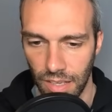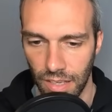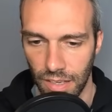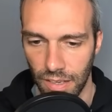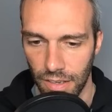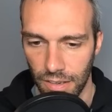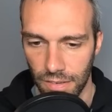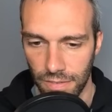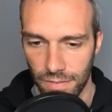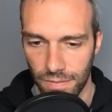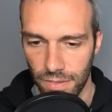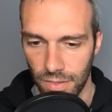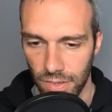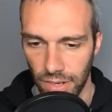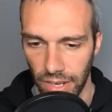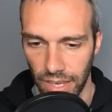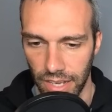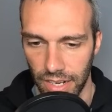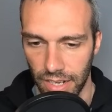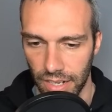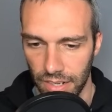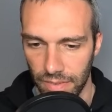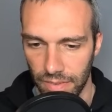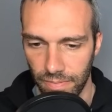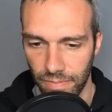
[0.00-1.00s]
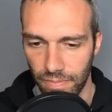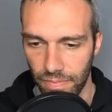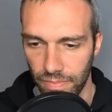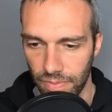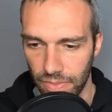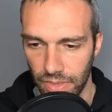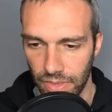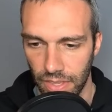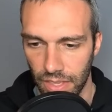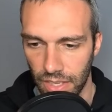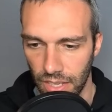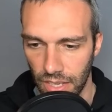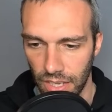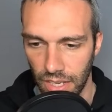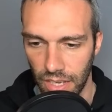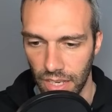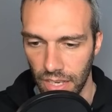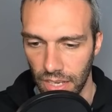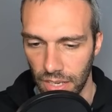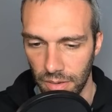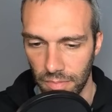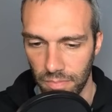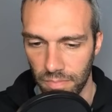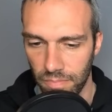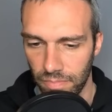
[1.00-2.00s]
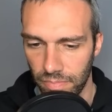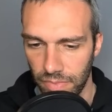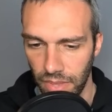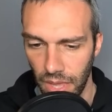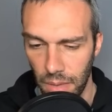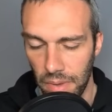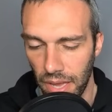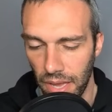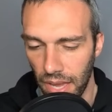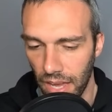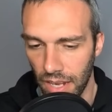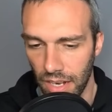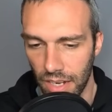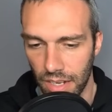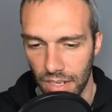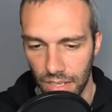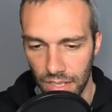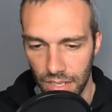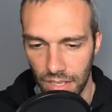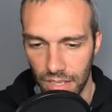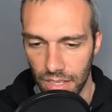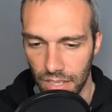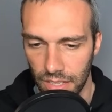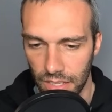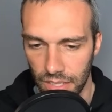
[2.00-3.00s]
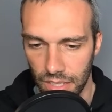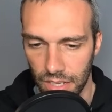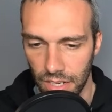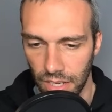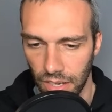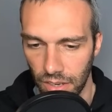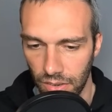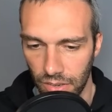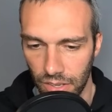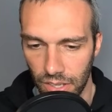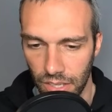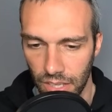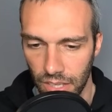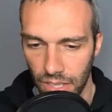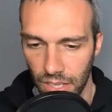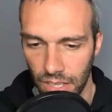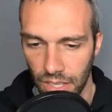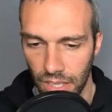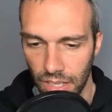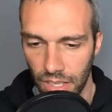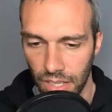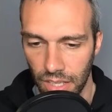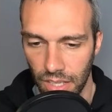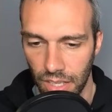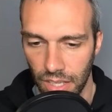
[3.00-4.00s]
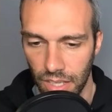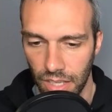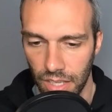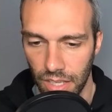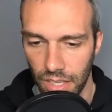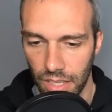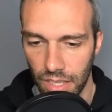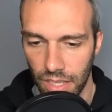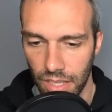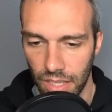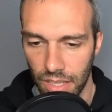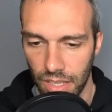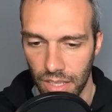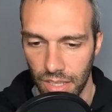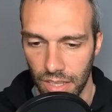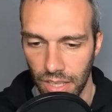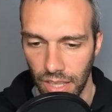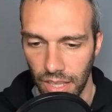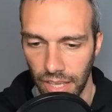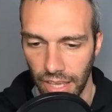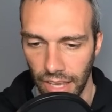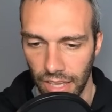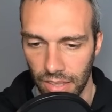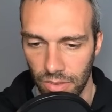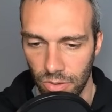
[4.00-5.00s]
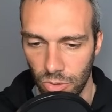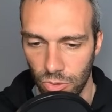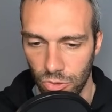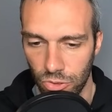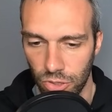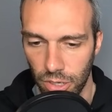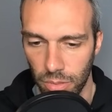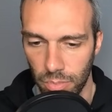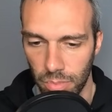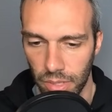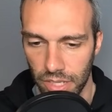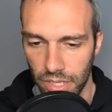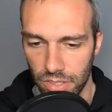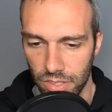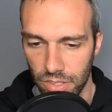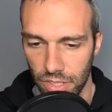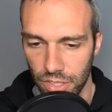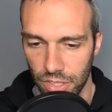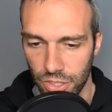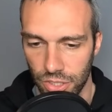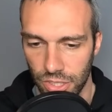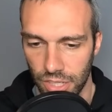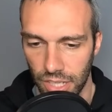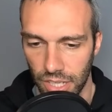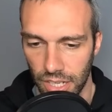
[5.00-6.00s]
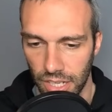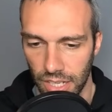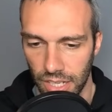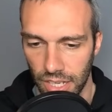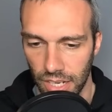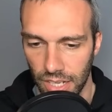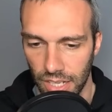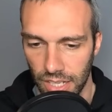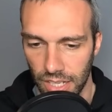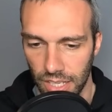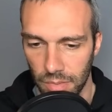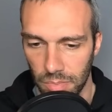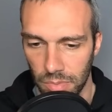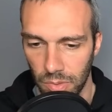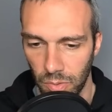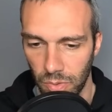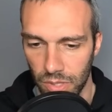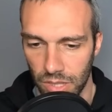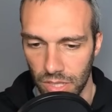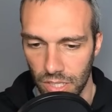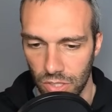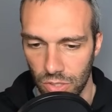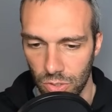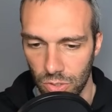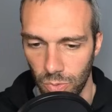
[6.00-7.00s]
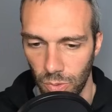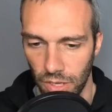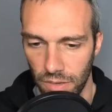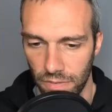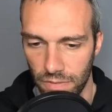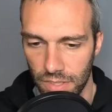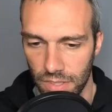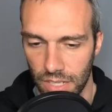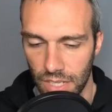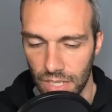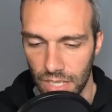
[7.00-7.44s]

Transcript: Ferret, not bad, you know. They can't throw Trailblaze, so they just gotta kind of keep it with the Swift.